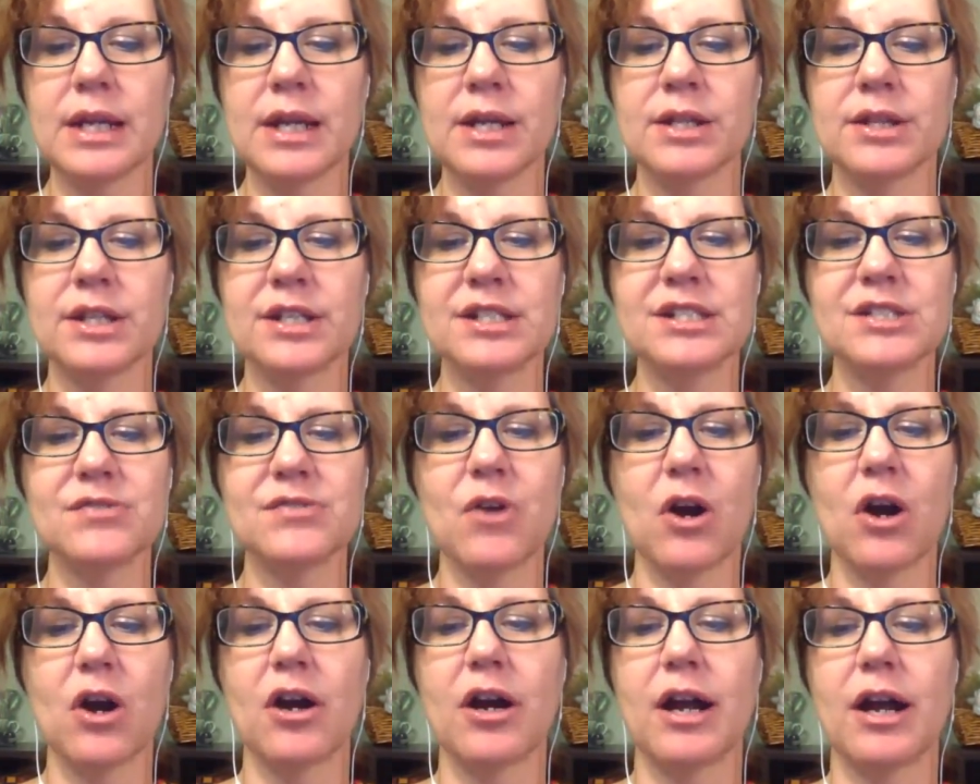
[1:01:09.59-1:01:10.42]
Thus
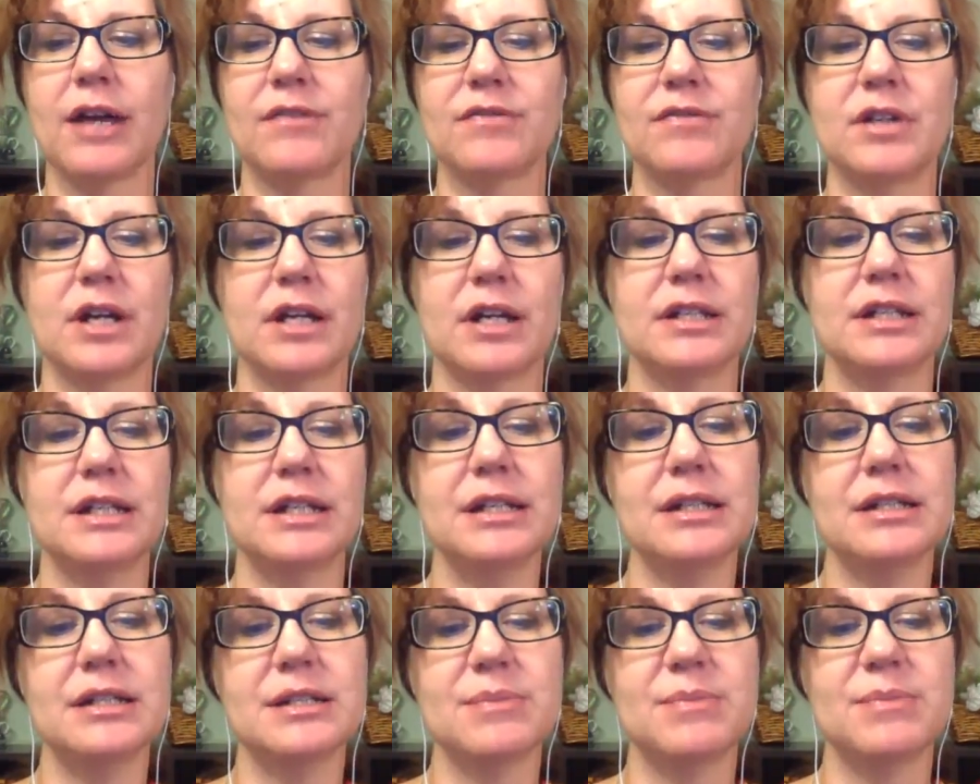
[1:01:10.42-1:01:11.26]
far, I've not
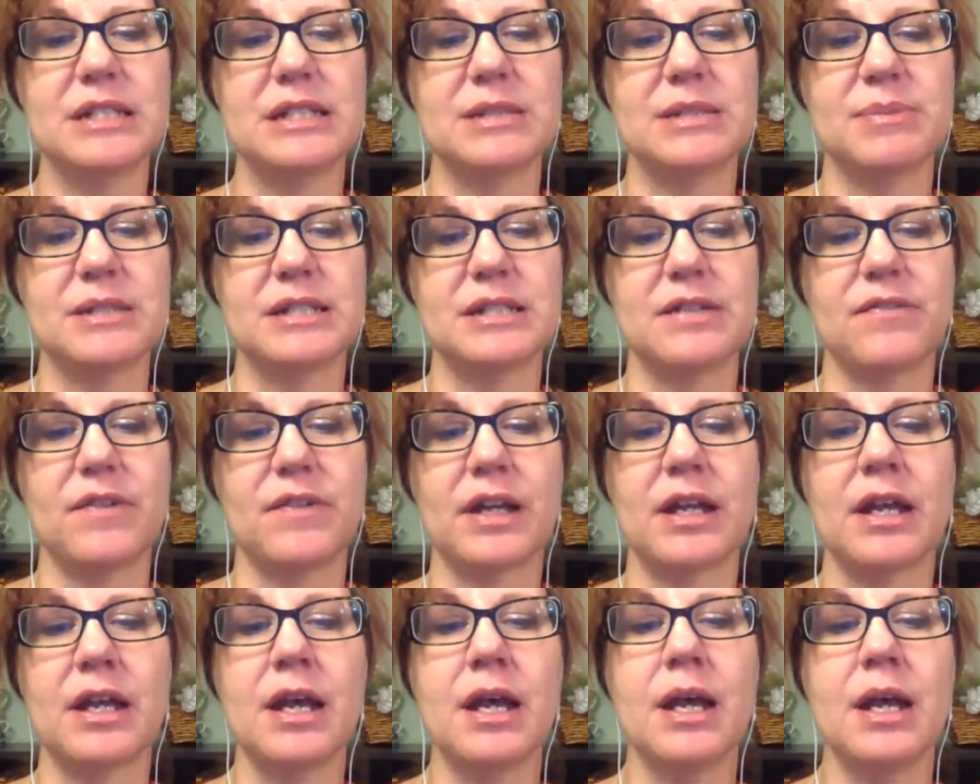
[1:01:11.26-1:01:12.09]
needed to be specific,
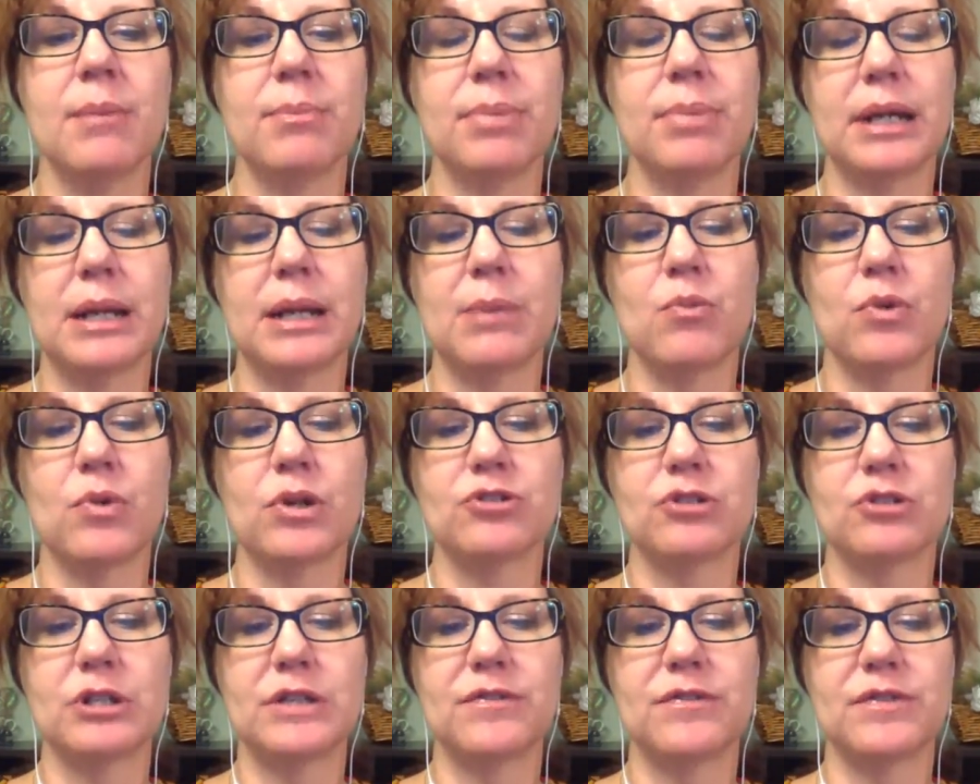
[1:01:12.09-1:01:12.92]
but I'm
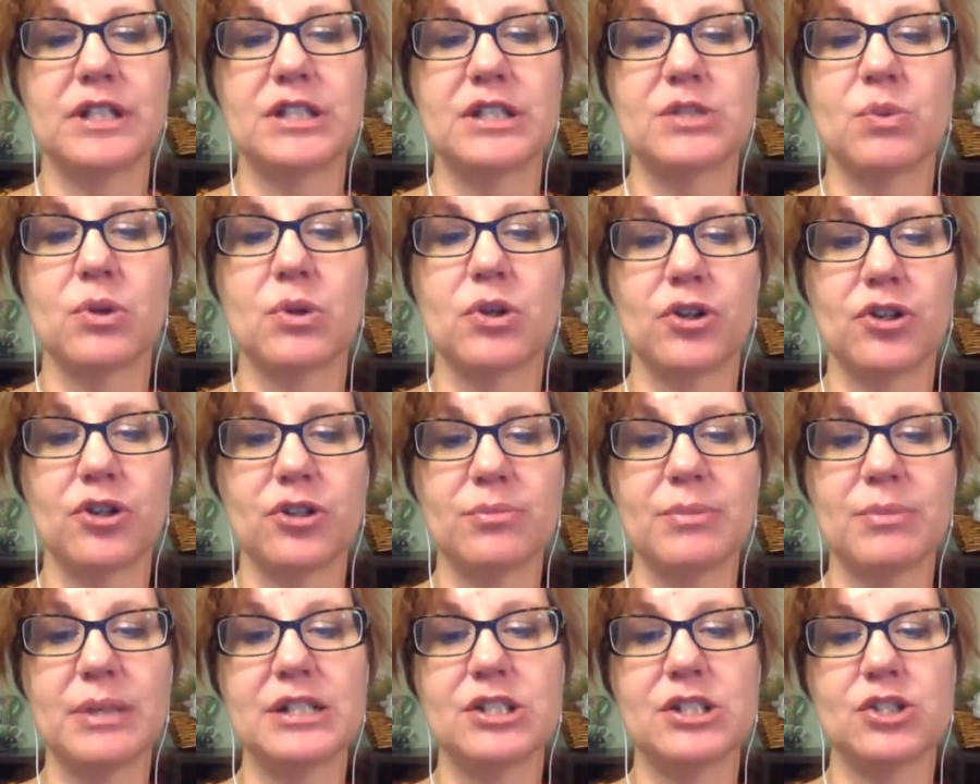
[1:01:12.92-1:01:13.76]
wondering if this will hurt
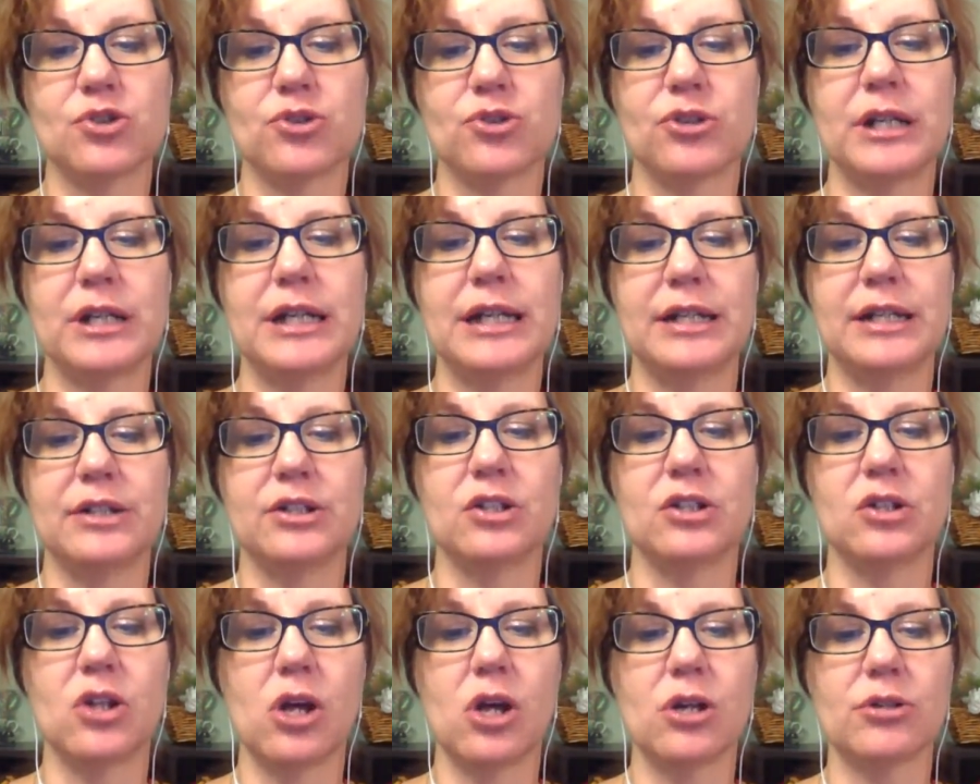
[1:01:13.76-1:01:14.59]
my story in the
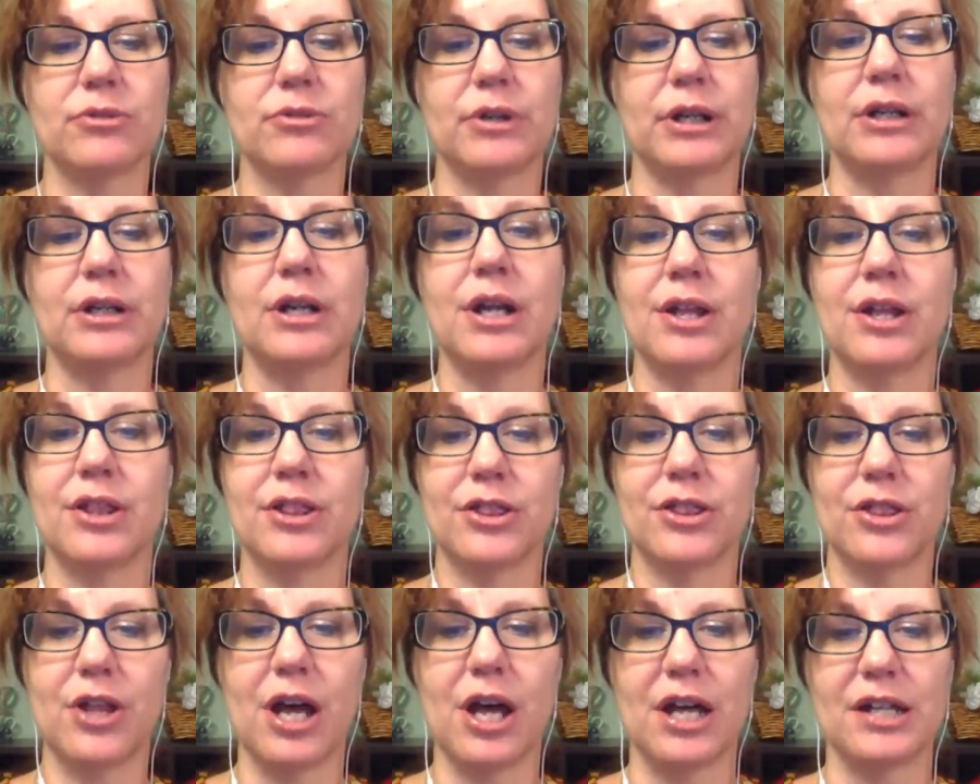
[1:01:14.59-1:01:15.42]
long run.
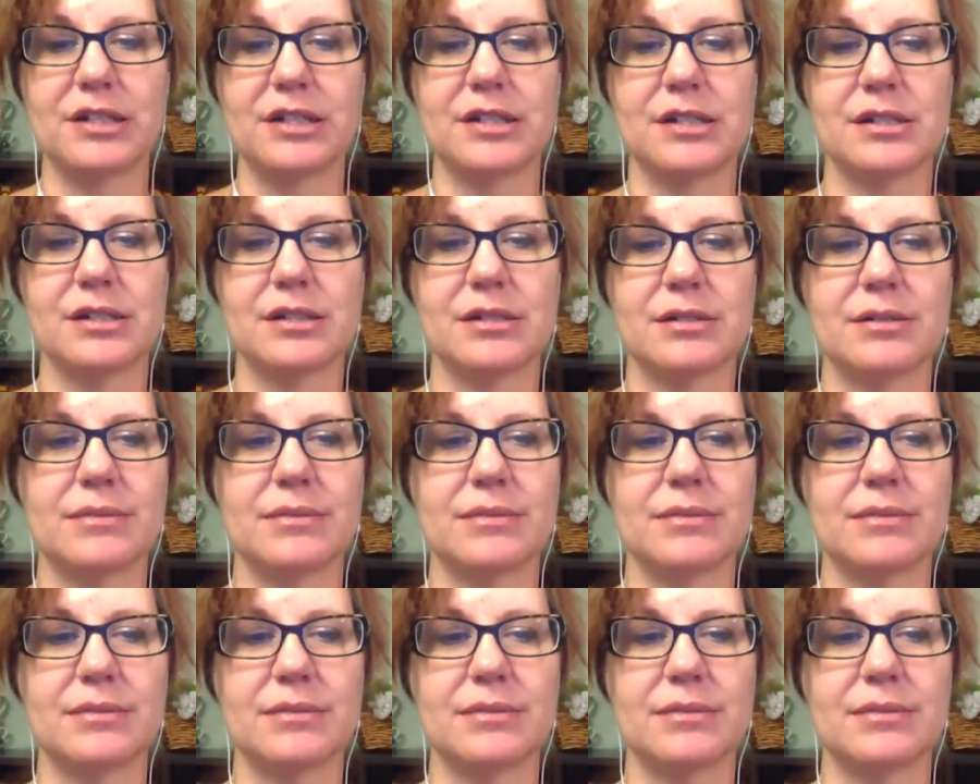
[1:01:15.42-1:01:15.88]
Thoughts?